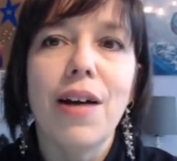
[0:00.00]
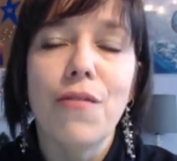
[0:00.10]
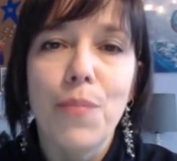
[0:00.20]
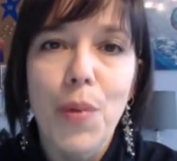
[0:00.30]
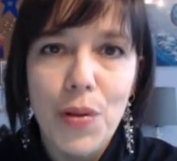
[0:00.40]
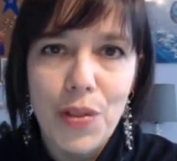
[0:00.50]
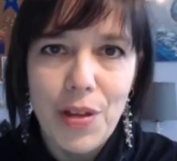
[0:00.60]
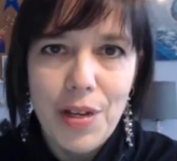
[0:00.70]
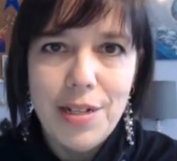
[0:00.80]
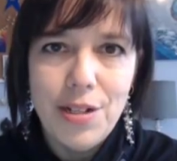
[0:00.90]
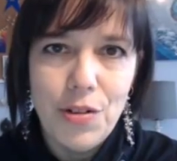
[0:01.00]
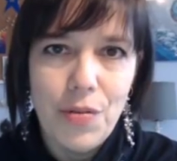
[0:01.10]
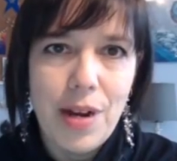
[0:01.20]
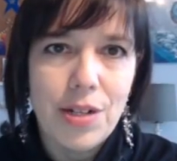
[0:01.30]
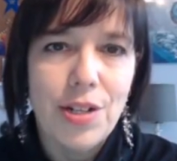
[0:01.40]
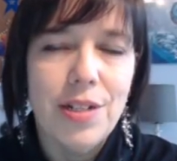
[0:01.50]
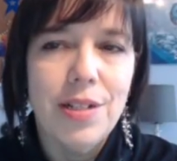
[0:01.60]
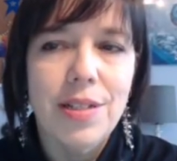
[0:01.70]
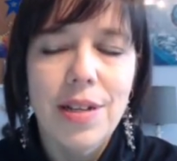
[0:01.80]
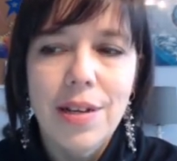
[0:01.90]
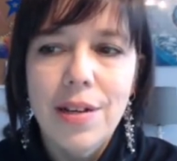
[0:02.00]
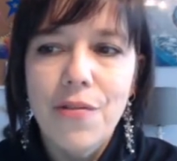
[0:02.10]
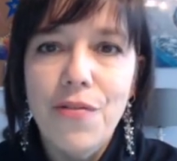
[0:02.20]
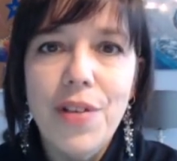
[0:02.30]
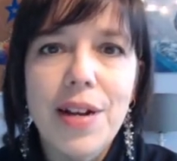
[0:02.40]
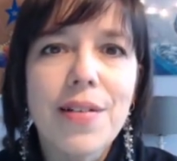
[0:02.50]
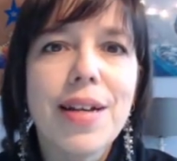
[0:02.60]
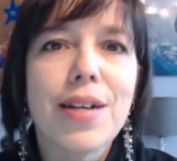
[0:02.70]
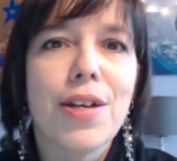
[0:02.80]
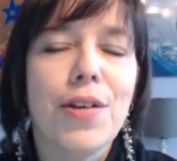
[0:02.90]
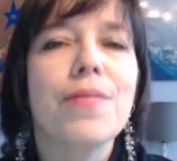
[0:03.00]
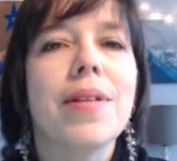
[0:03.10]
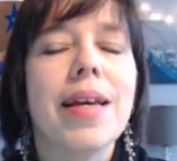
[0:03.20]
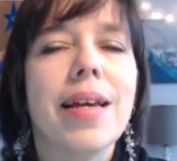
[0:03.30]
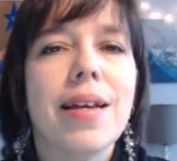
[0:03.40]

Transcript: of both directions, very acutely.